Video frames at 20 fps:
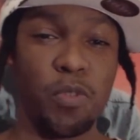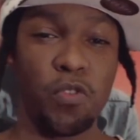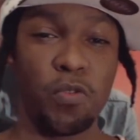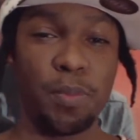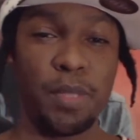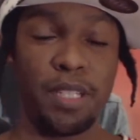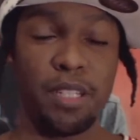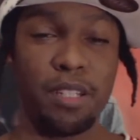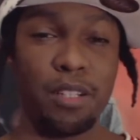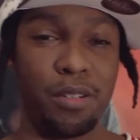
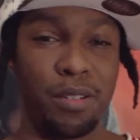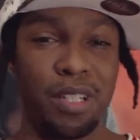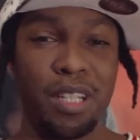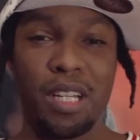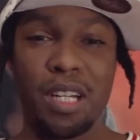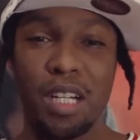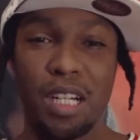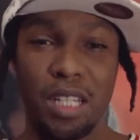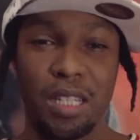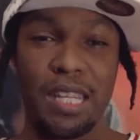movement
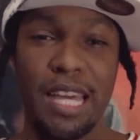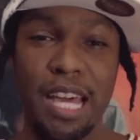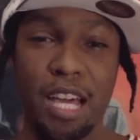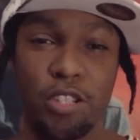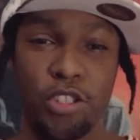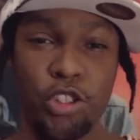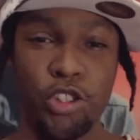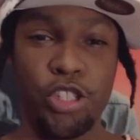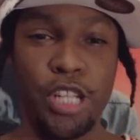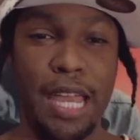here
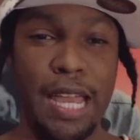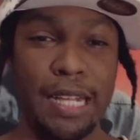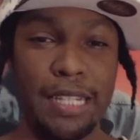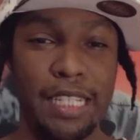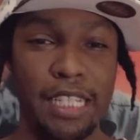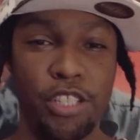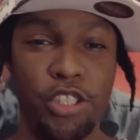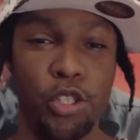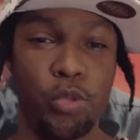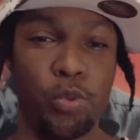allows
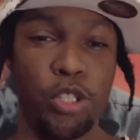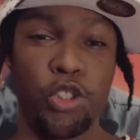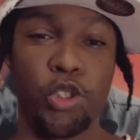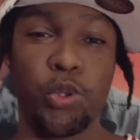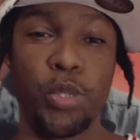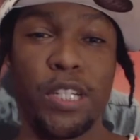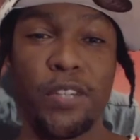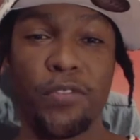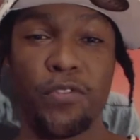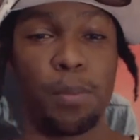Jackie to
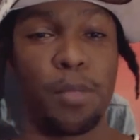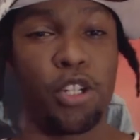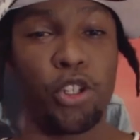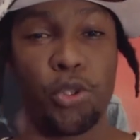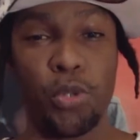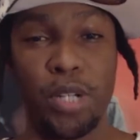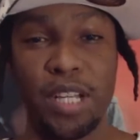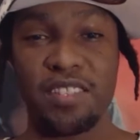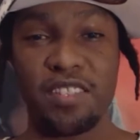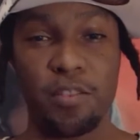retreat from
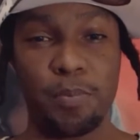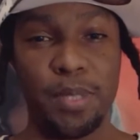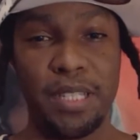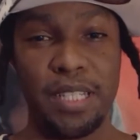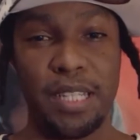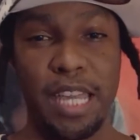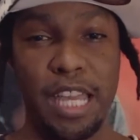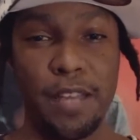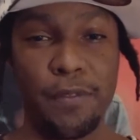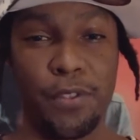aggressive
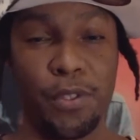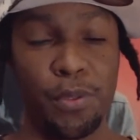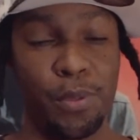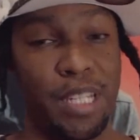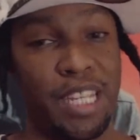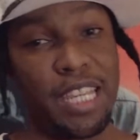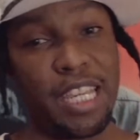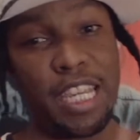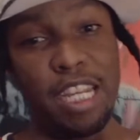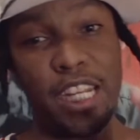
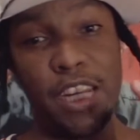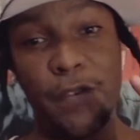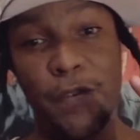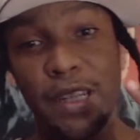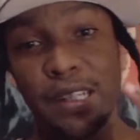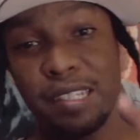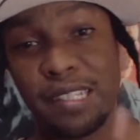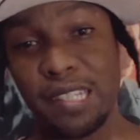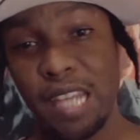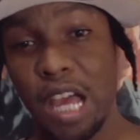behavior, and
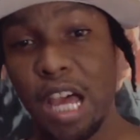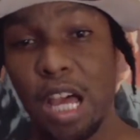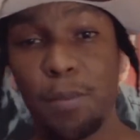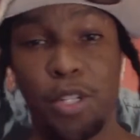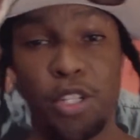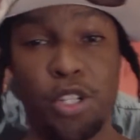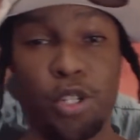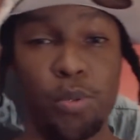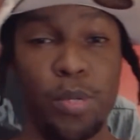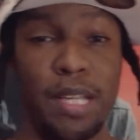if it's
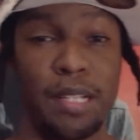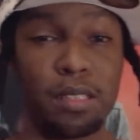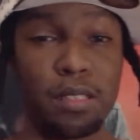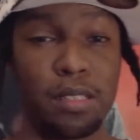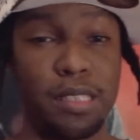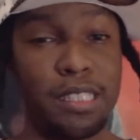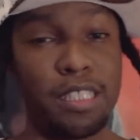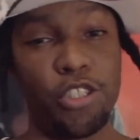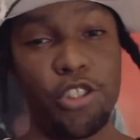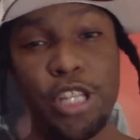timed
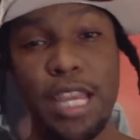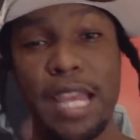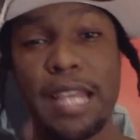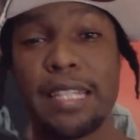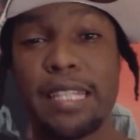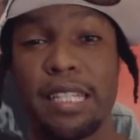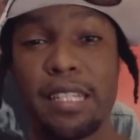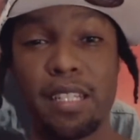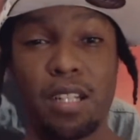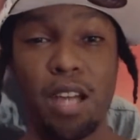correctly,
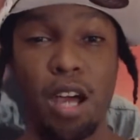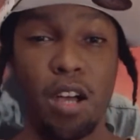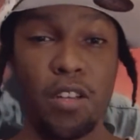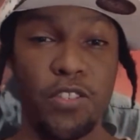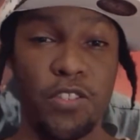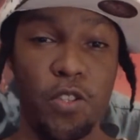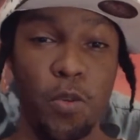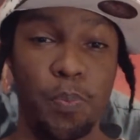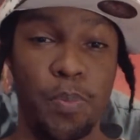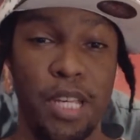Jackie can
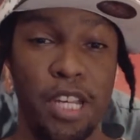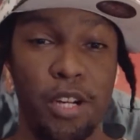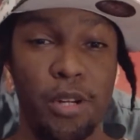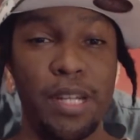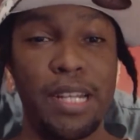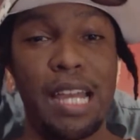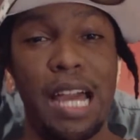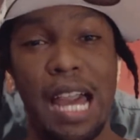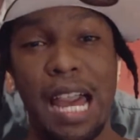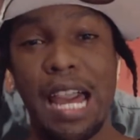also
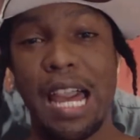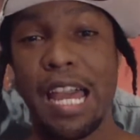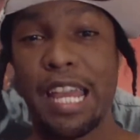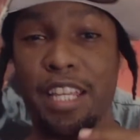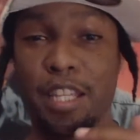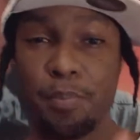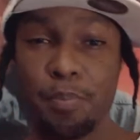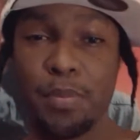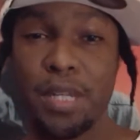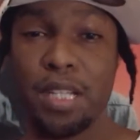parry high
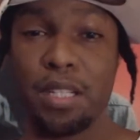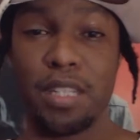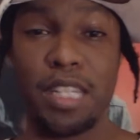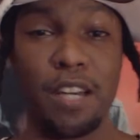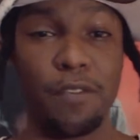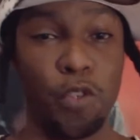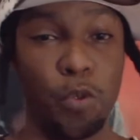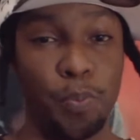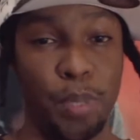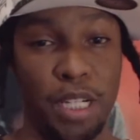and
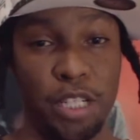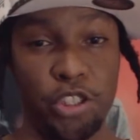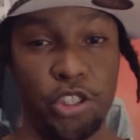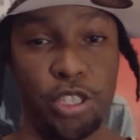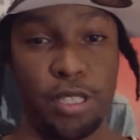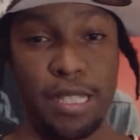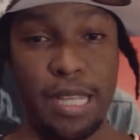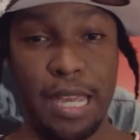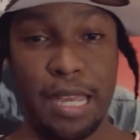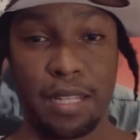mid-level
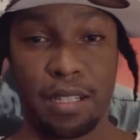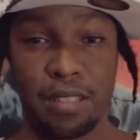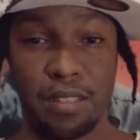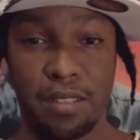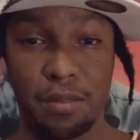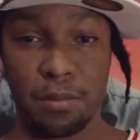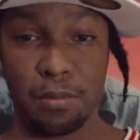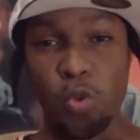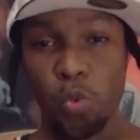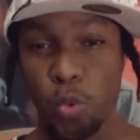punch
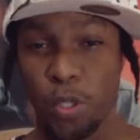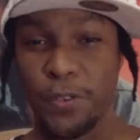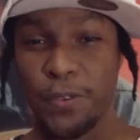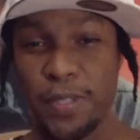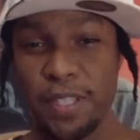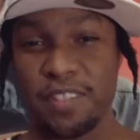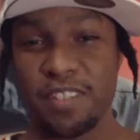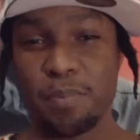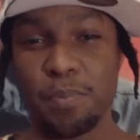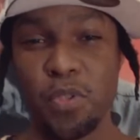attacks.
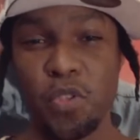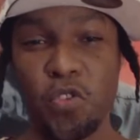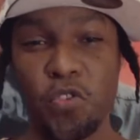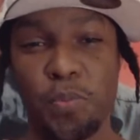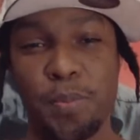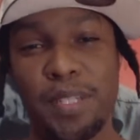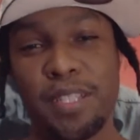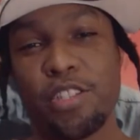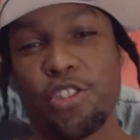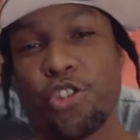With this
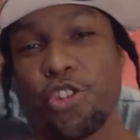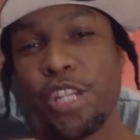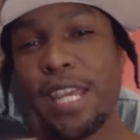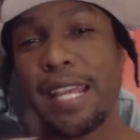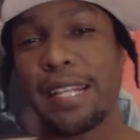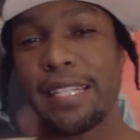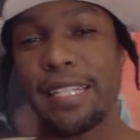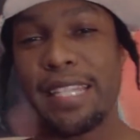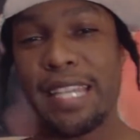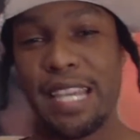movement,
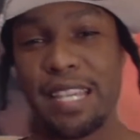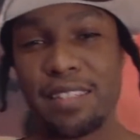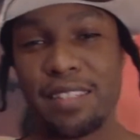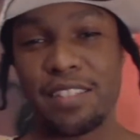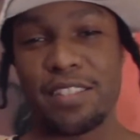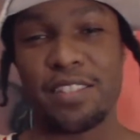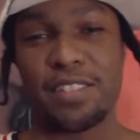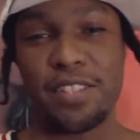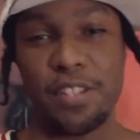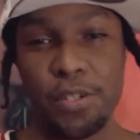Jackie has
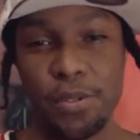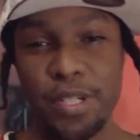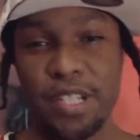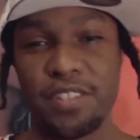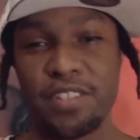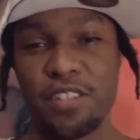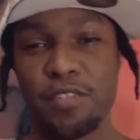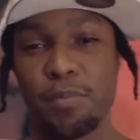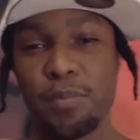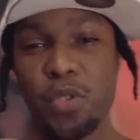a
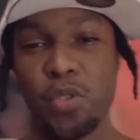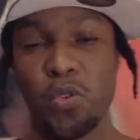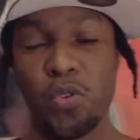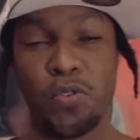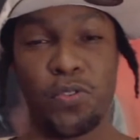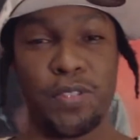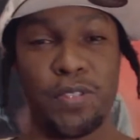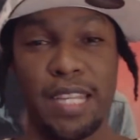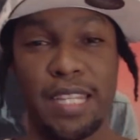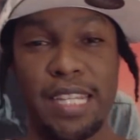series of
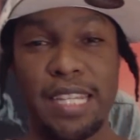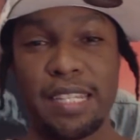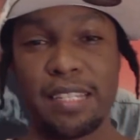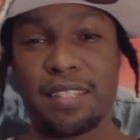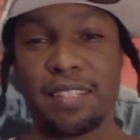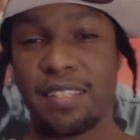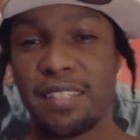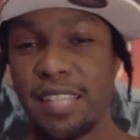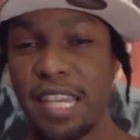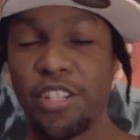moves that he
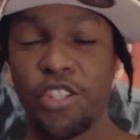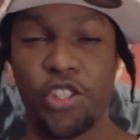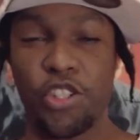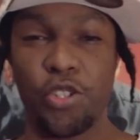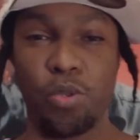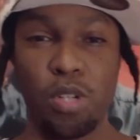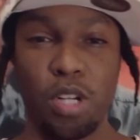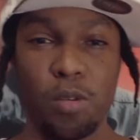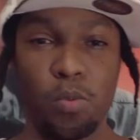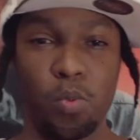can set
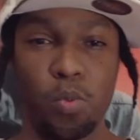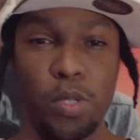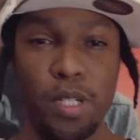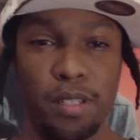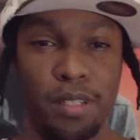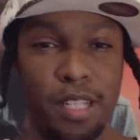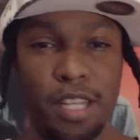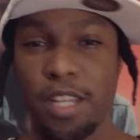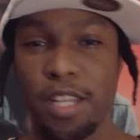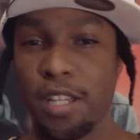you up
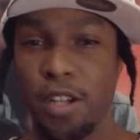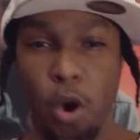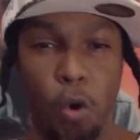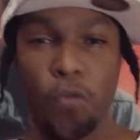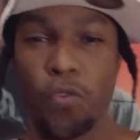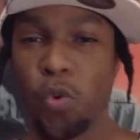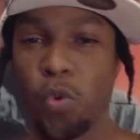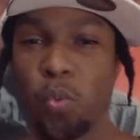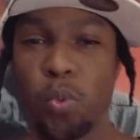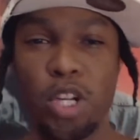with,
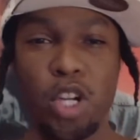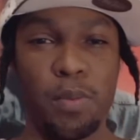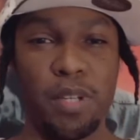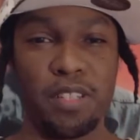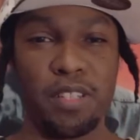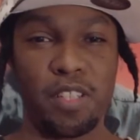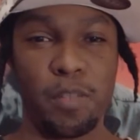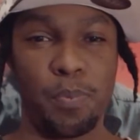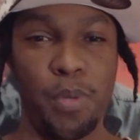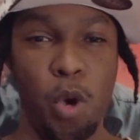overwhelm
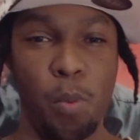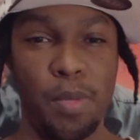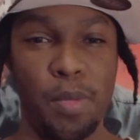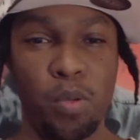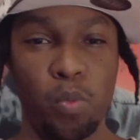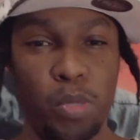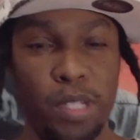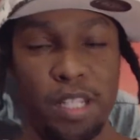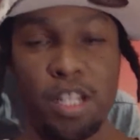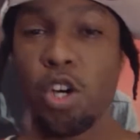his
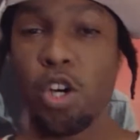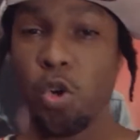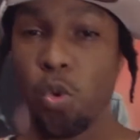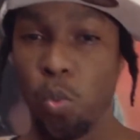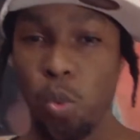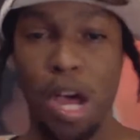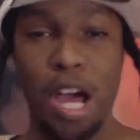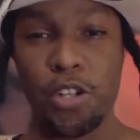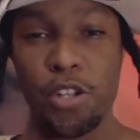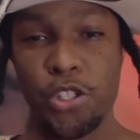opponent with,
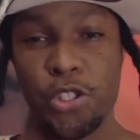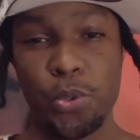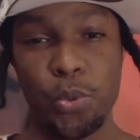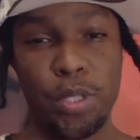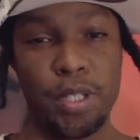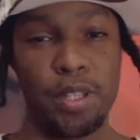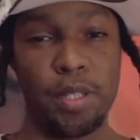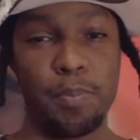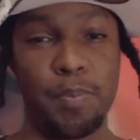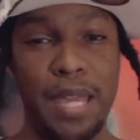while
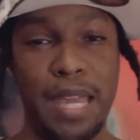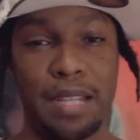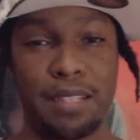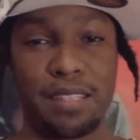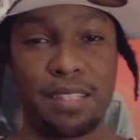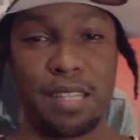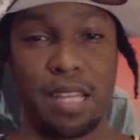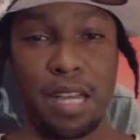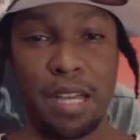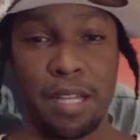doing the
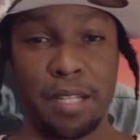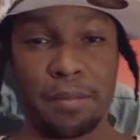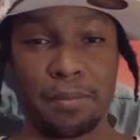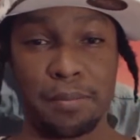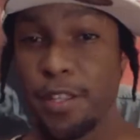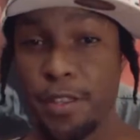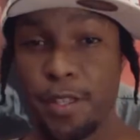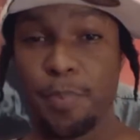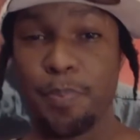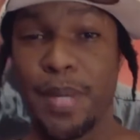backslide.
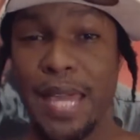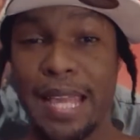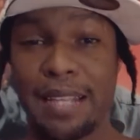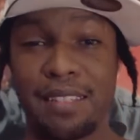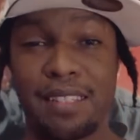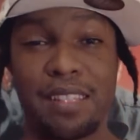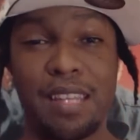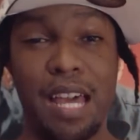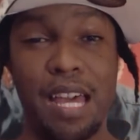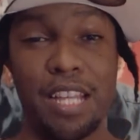The
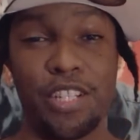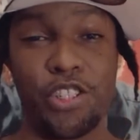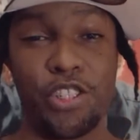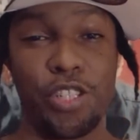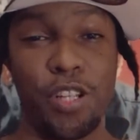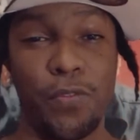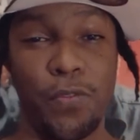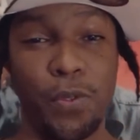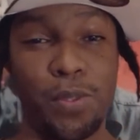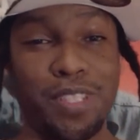backslide
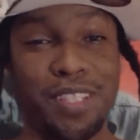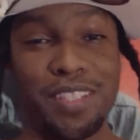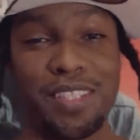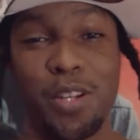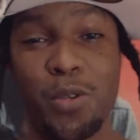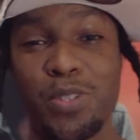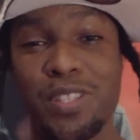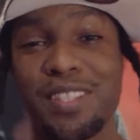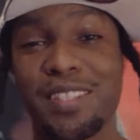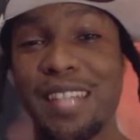shuffle is
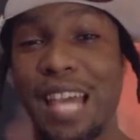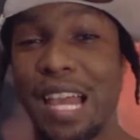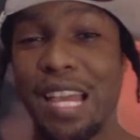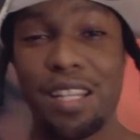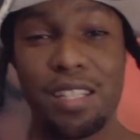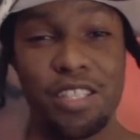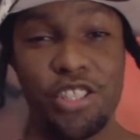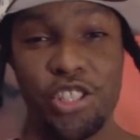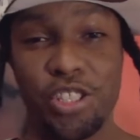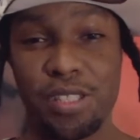so
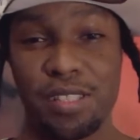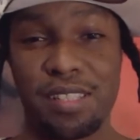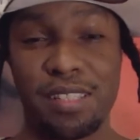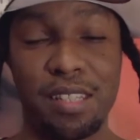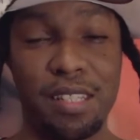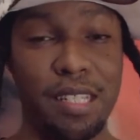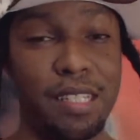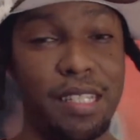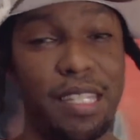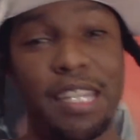stylish and
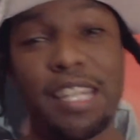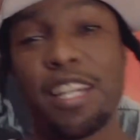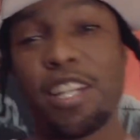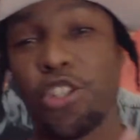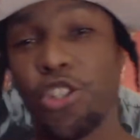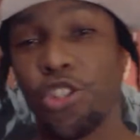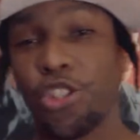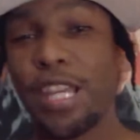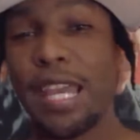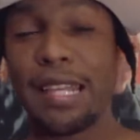slick.
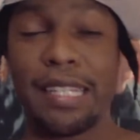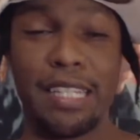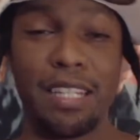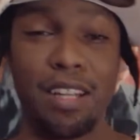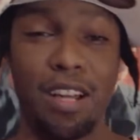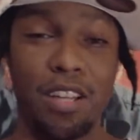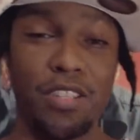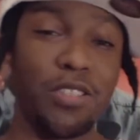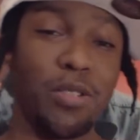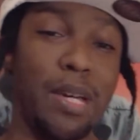
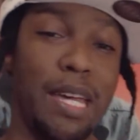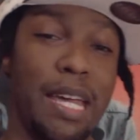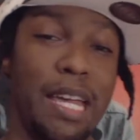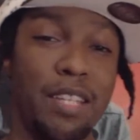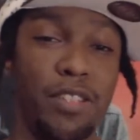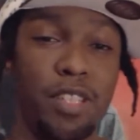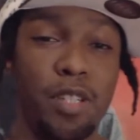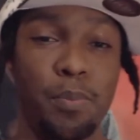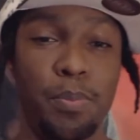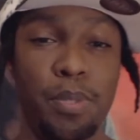Jackie also
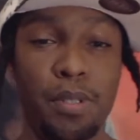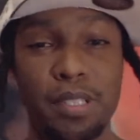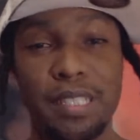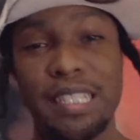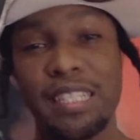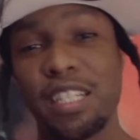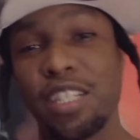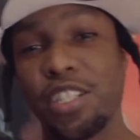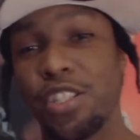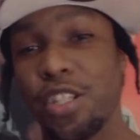has the
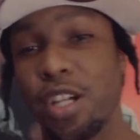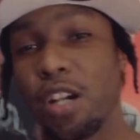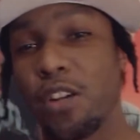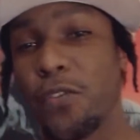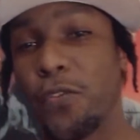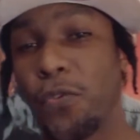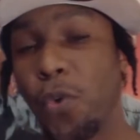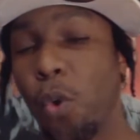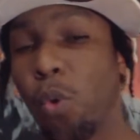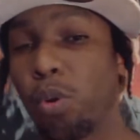ability to
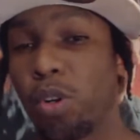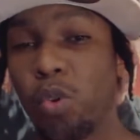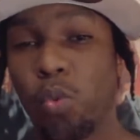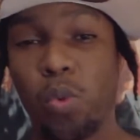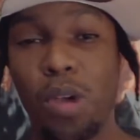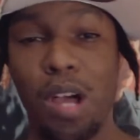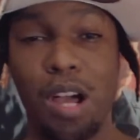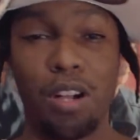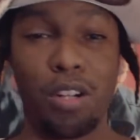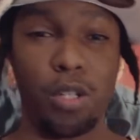duck forward
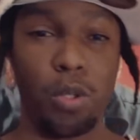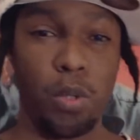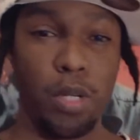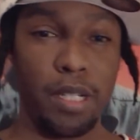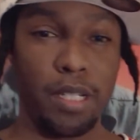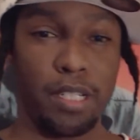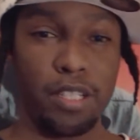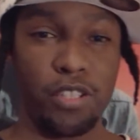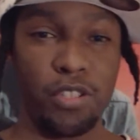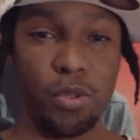while
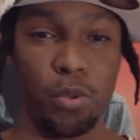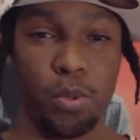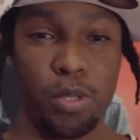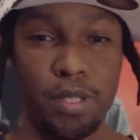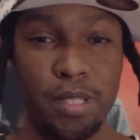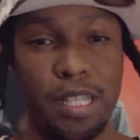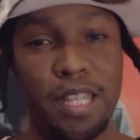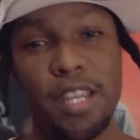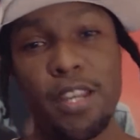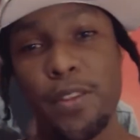going into it.